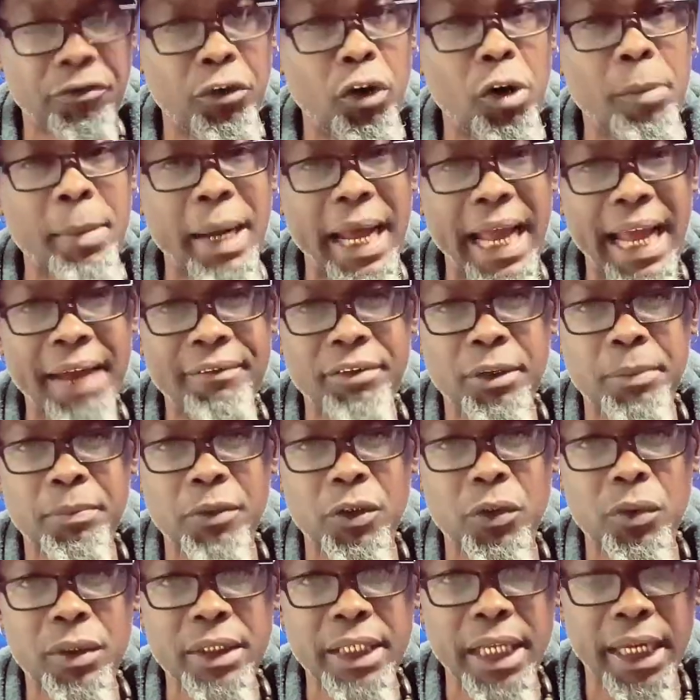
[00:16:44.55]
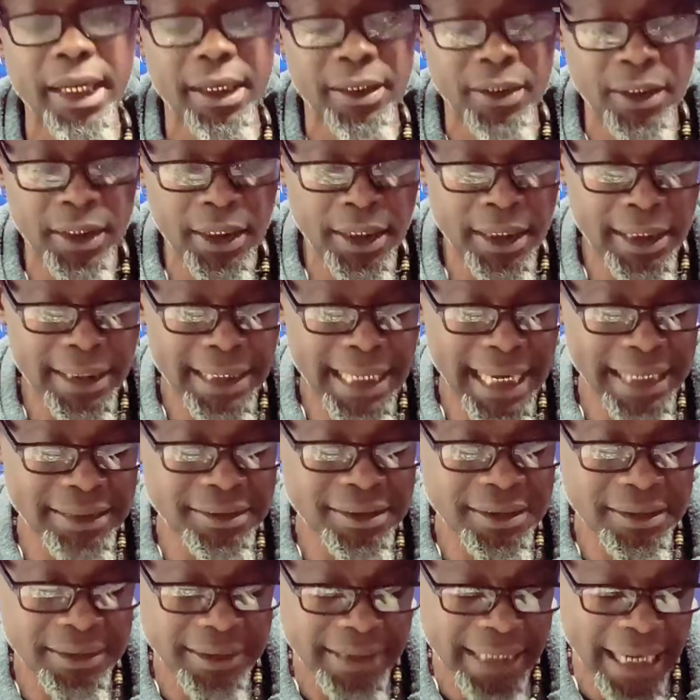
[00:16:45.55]
Form a habit of doing that,
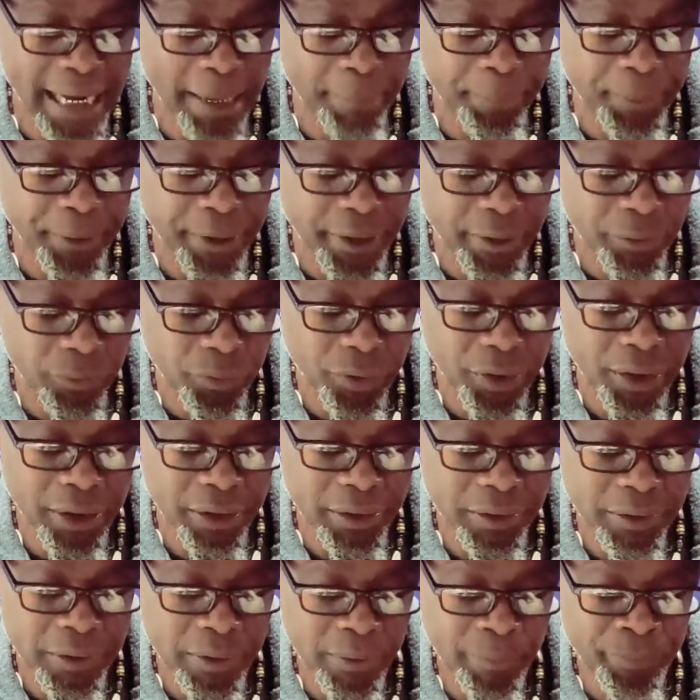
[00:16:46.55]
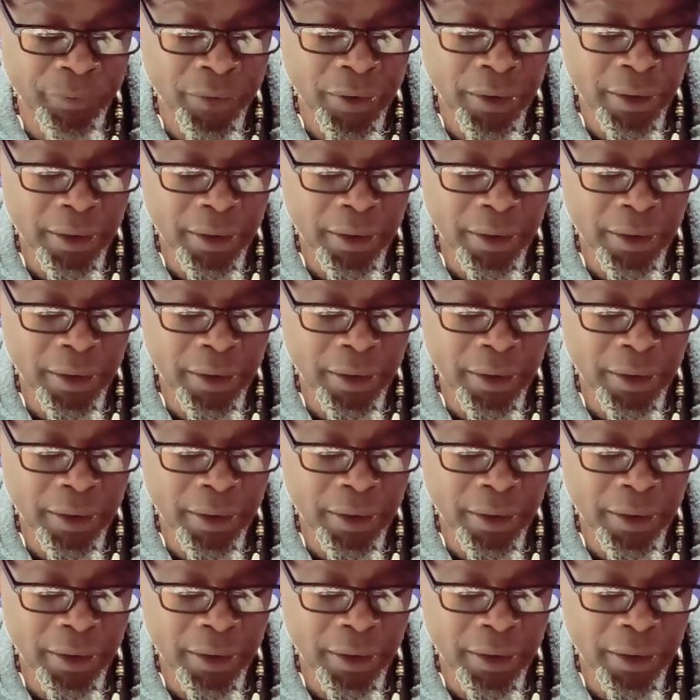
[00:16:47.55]
not just tapping it real